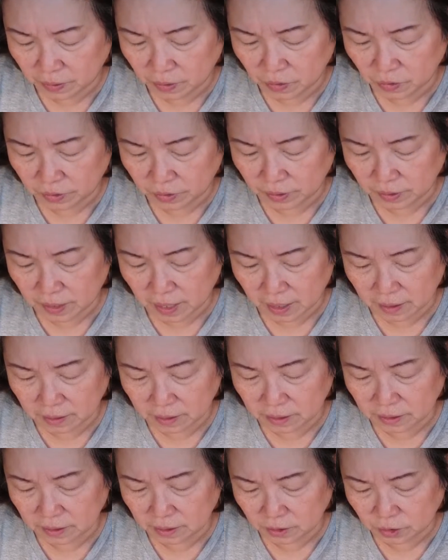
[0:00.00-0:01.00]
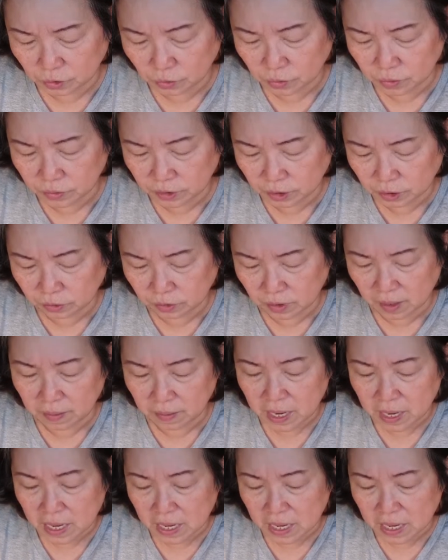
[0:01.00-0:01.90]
going there. It's a tourist trap.